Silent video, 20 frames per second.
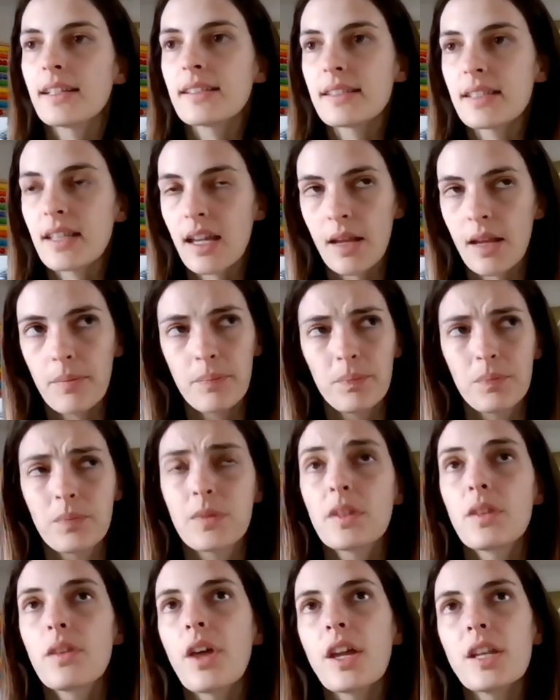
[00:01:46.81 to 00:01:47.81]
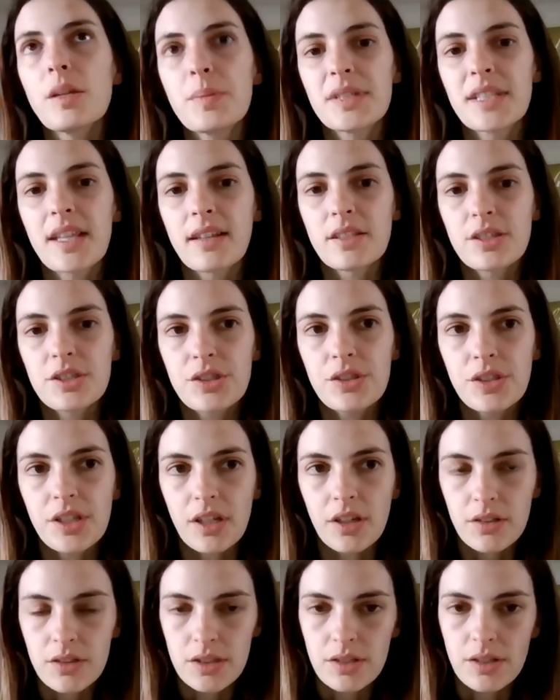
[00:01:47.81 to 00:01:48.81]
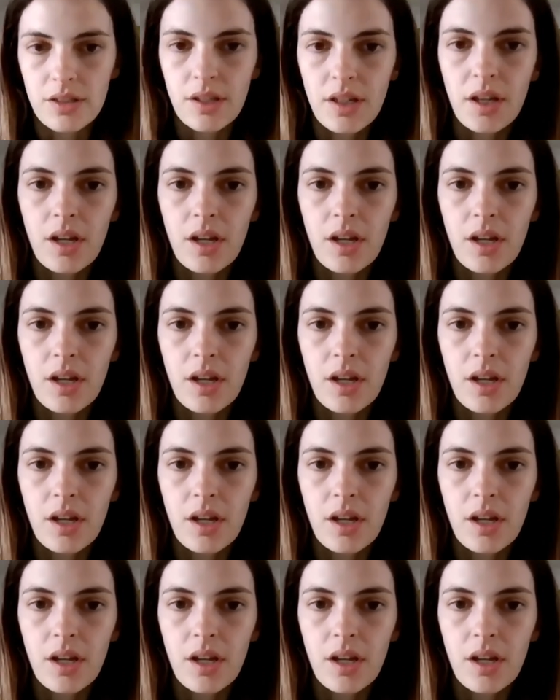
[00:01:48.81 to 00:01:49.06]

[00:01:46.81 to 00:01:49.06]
let's say, 30% studios,